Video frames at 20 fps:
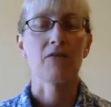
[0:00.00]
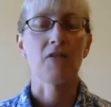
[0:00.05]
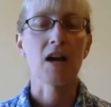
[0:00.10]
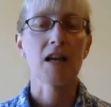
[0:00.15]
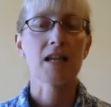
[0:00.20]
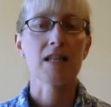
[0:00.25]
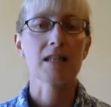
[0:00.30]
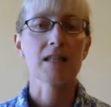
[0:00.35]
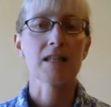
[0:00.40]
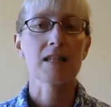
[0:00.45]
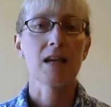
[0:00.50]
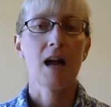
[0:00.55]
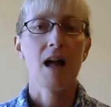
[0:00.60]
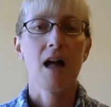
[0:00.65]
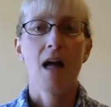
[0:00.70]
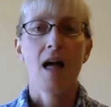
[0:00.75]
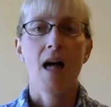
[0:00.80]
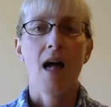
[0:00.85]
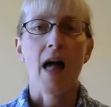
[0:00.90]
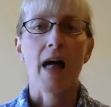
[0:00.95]
friends,
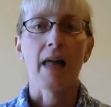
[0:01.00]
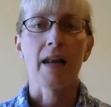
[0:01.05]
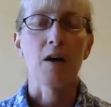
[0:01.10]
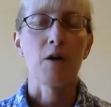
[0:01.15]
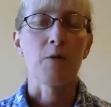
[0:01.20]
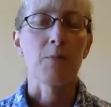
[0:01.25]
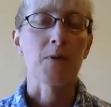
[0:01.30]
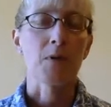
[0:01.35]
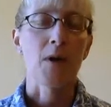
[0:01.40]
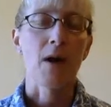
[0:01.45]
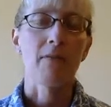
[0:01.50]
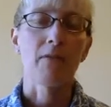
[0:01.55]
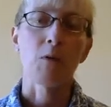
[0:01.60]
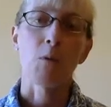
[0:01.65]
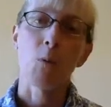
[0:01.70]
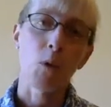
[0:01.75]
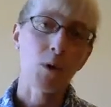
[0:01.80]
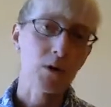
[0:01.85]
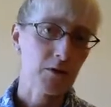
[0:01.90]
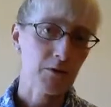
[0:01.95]
and I hope you're
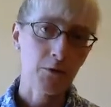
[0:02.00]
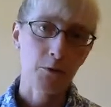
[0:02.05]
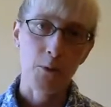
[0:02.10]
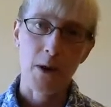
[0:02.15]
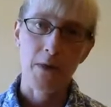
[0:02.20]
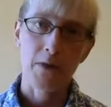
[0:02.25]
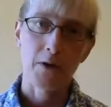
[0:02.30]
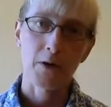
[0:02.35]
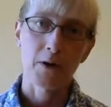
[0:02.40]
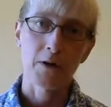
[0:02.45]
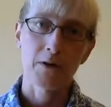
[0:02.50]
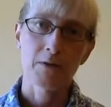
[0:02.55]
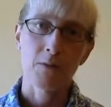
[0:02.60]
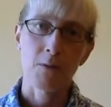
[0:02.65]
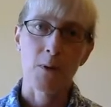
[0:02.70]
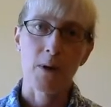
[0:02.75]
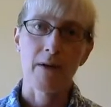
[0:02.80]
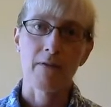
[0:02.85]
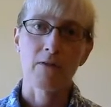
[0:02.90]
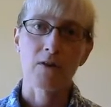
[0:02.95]
having wonderful weather
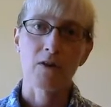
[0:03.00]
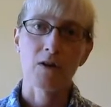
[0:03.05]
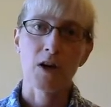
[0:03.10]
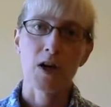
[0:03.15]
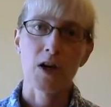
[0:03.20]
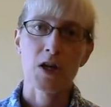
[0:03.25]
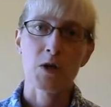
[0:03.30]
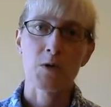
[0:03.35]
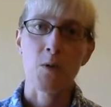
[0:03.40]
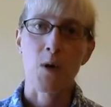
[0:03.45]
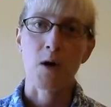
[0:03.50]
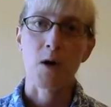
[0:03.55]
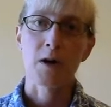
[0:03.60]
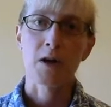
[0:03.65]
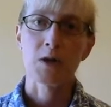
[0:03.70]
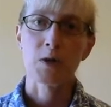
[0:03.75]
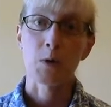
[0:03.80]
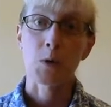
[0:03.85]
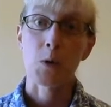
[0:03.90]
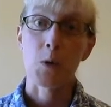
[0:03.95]
wherever you are
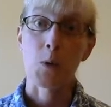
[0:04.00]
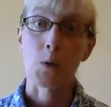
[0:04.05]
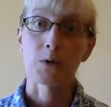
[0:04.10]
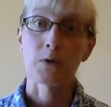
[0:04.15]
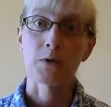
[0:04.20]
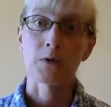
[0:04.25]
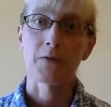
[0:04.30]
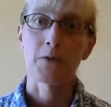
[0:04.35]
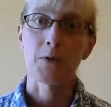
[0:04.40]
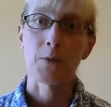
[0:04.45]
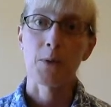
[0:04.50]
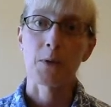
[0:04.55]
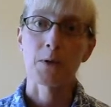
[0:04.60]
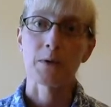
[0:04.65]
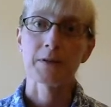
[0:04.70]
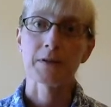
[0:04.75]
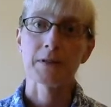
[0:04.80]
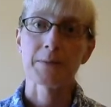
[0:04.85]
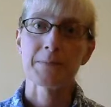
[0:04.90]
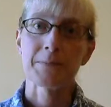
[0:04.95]
in your corner of the
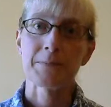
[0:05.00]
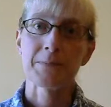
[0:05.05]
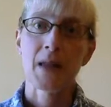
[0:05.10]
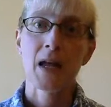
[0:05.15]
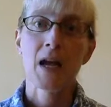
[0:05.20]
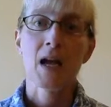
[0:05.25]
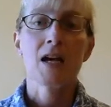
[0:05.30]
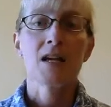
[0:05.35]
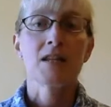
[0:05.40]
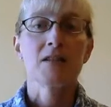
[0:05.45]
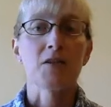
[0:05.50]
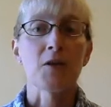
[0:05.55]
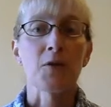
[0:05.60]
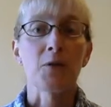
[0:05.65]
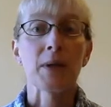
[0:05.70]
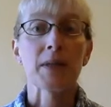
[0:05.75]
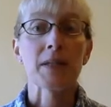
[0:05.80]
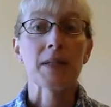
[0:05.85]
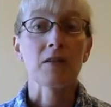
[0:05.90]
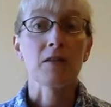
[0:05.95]
world.
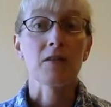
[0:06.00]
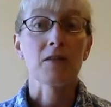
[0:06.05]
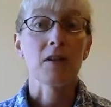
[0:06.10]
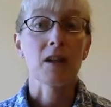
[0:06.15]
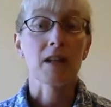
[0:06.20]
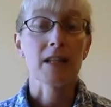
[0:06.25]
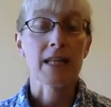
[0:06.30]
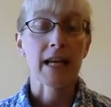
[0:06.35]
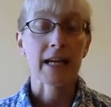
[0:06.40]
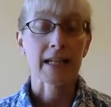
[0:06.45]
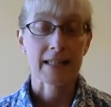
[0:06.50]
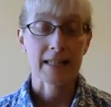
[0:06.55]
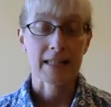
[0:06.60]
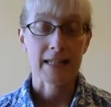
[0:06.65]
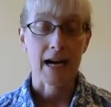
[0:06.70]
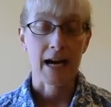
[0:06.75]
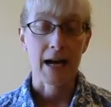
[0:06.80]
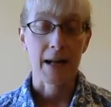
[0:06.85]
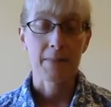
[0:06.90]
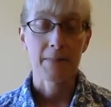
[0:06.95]
So until next
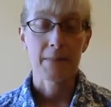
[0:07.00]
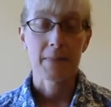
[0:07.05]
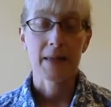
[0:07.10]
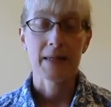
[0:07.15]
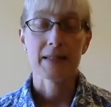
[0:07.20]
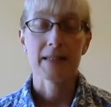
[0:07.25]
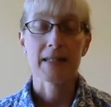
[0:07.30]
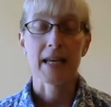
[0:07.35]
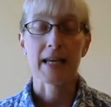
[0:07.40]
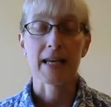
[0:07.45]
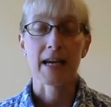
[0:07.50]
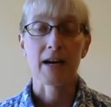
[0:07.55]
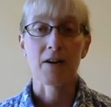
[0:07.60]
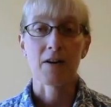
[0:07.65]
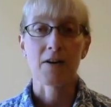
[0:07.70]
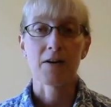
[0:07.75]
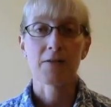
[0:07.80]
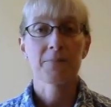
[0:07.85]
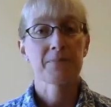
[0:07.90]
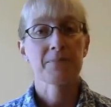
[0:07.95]
time, take
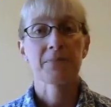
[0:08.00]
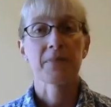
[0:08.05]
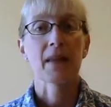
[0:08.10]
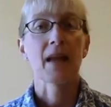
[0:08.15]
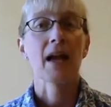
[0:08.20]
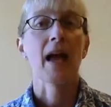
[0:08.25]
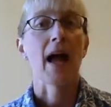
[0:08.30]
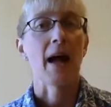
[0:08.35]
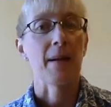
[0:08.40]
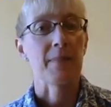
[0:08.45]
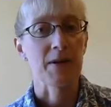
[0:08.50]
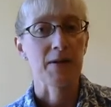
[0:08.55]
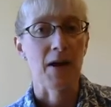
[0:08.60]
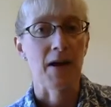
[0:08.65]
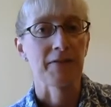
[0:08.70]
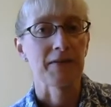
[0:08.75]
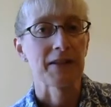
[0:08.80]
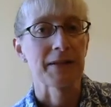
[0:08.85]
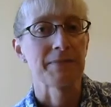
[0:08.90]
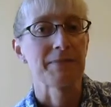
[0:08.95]
care, happy
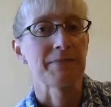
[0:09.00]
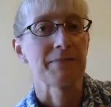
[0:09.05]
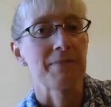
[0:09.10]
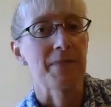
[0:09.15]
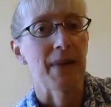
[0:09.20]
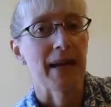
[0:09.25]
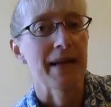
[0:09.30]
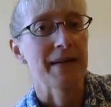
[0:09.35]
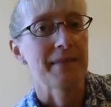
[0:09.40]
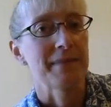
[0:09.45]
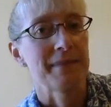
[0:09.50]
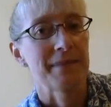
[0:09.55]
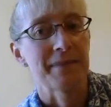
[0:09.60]
crafting, bye.